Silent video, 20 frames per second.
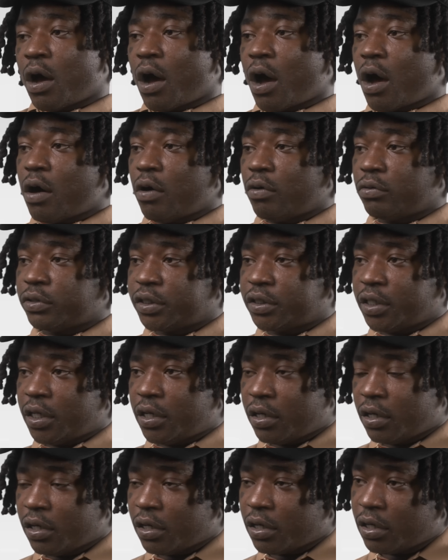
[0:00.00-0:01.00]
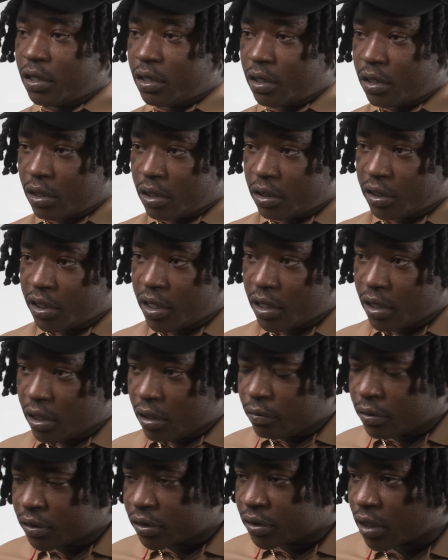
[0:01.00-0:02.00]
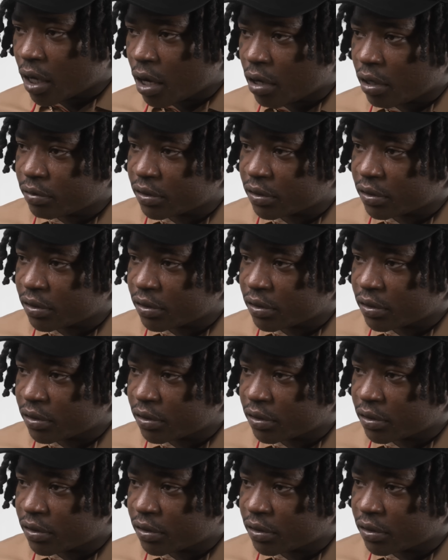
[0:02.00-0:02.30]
Oh shit. Uh yeah, it was oh,